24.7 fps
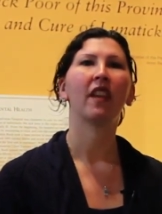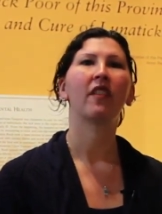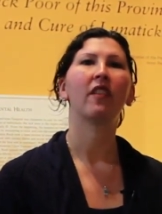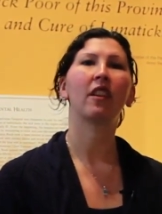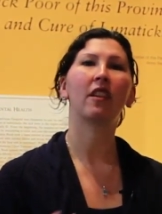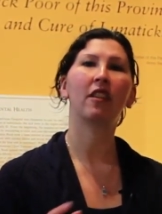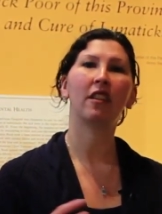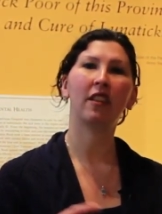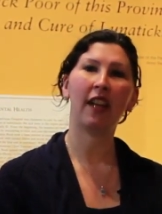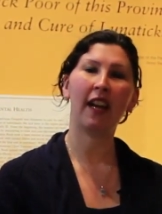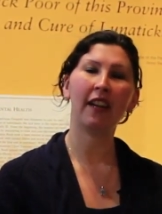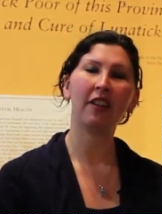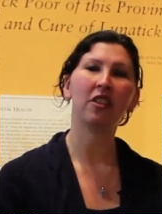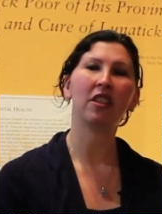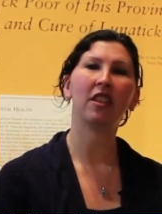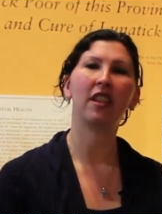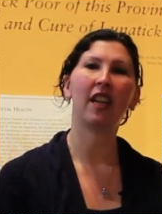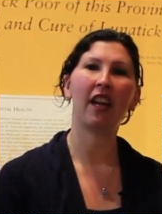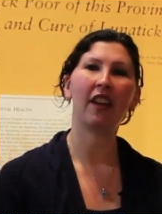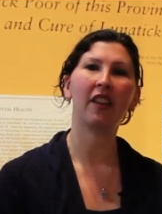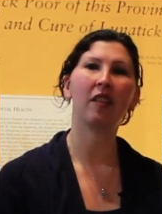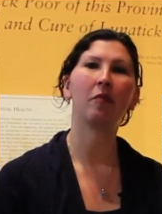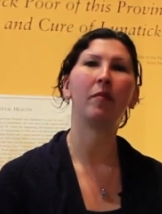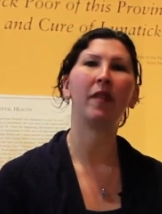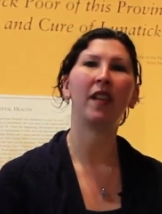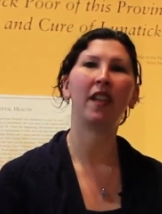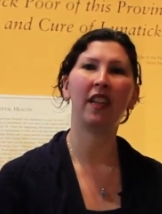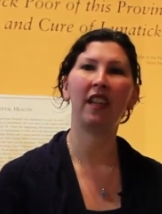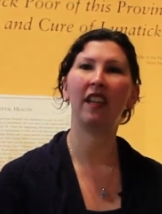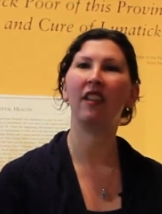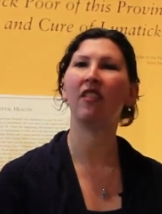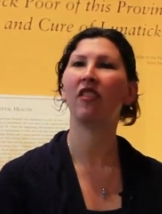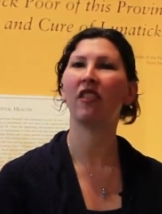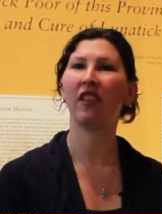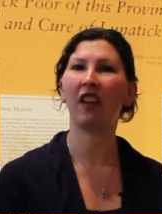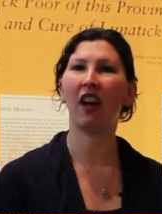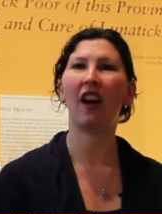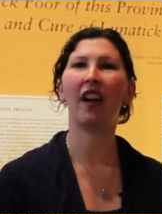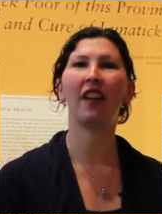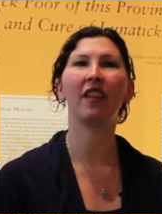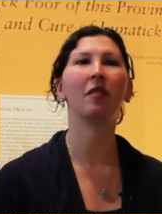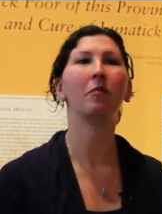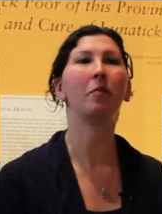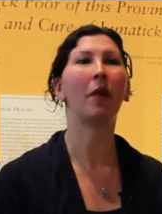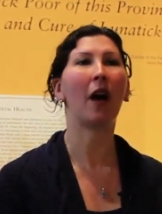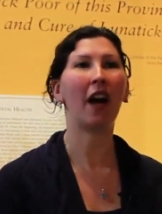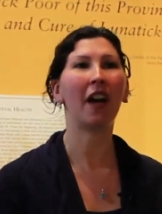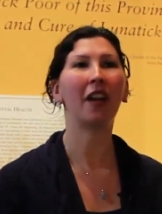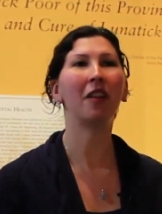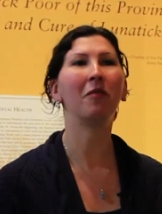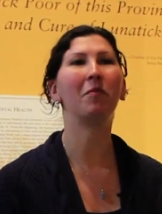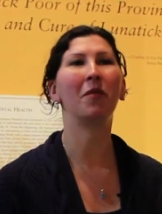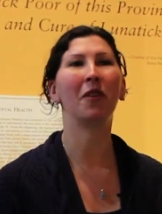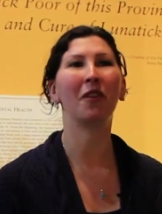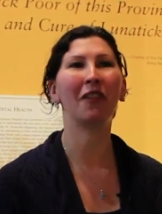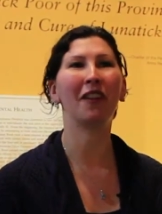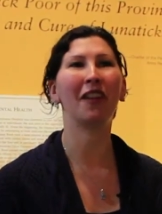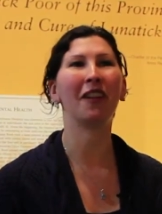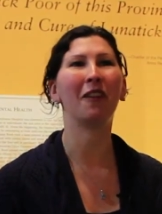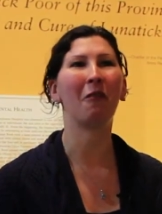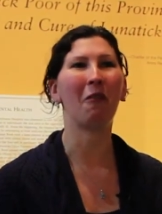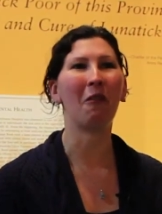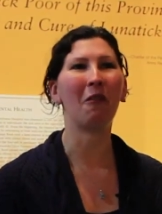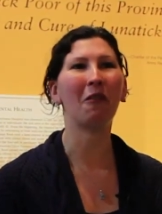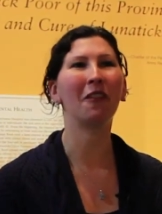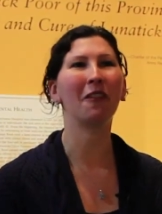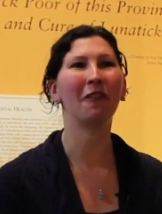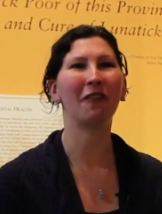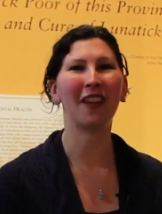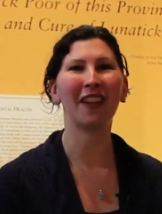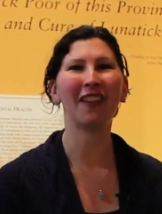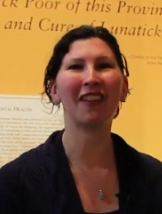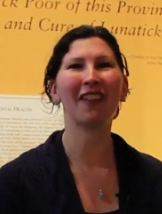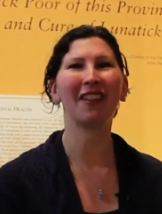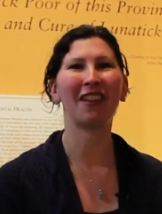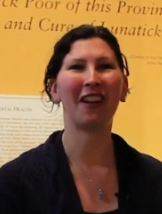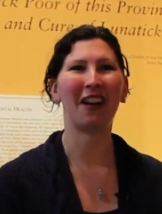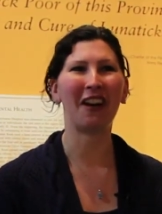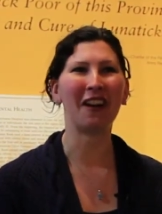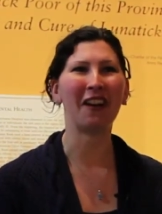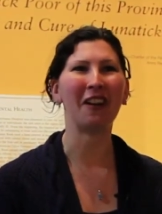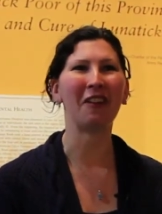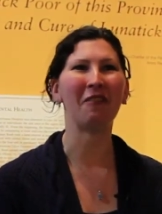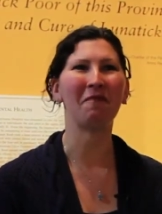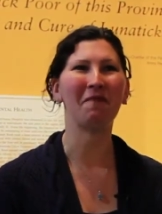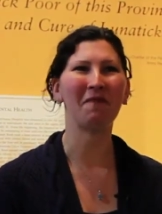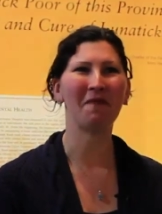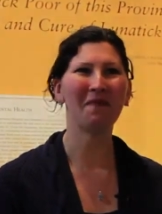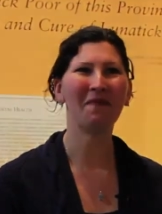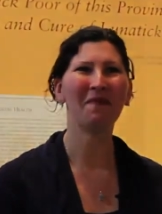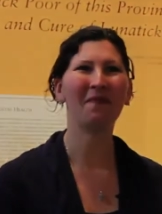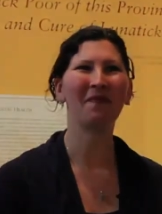the collection has been inside the Pine Building all of this time.